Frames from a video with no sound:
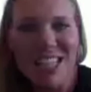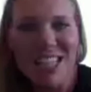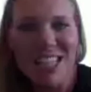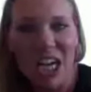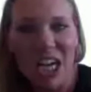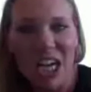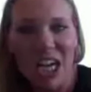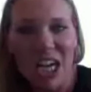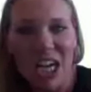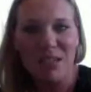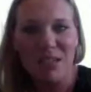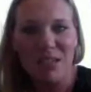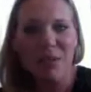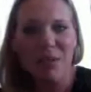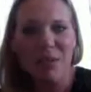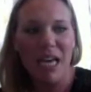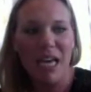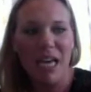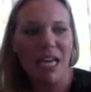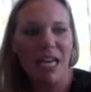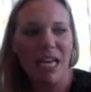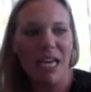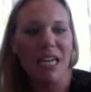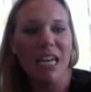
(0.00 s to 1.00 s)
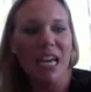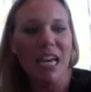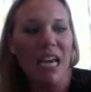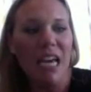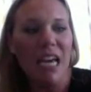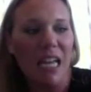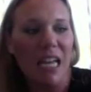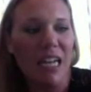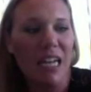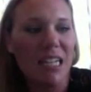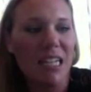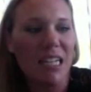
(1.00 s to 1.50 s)
is awesome.
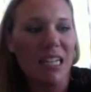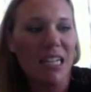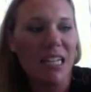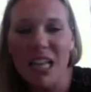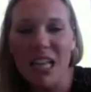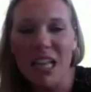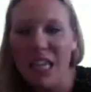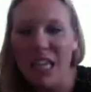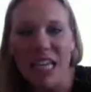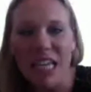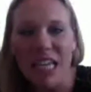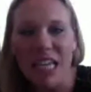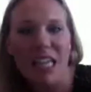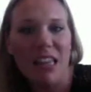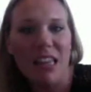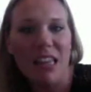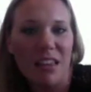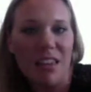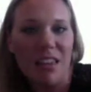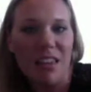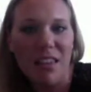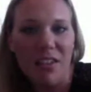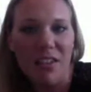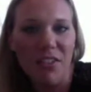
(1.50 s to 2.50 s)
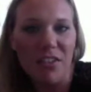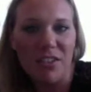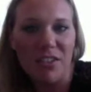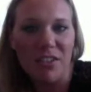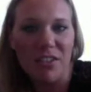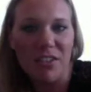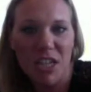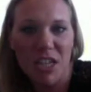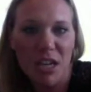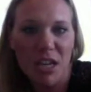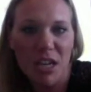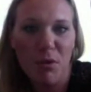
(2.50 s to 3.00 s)
And it's not like anything that
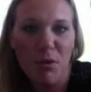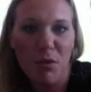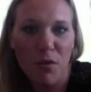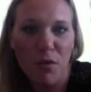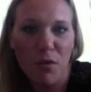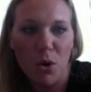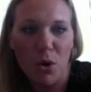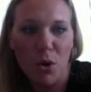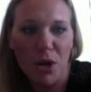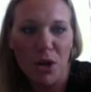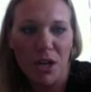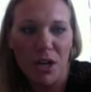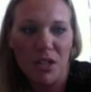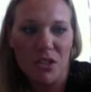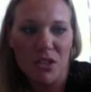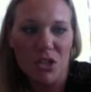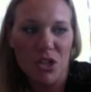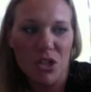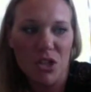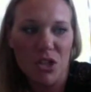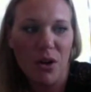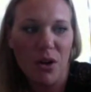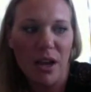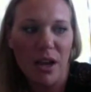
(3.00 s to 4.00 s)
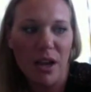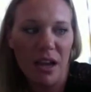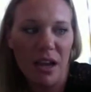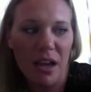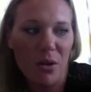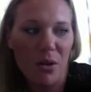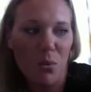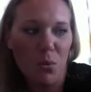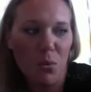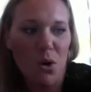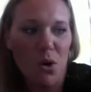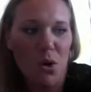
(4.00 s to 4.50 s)
they've ever seen before. And so
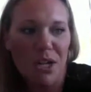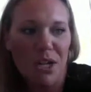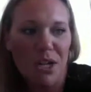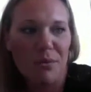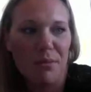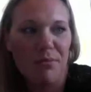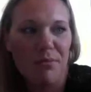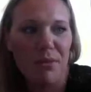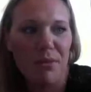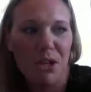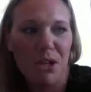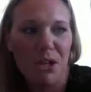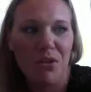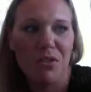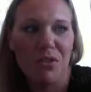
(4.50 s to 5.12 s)
I want them,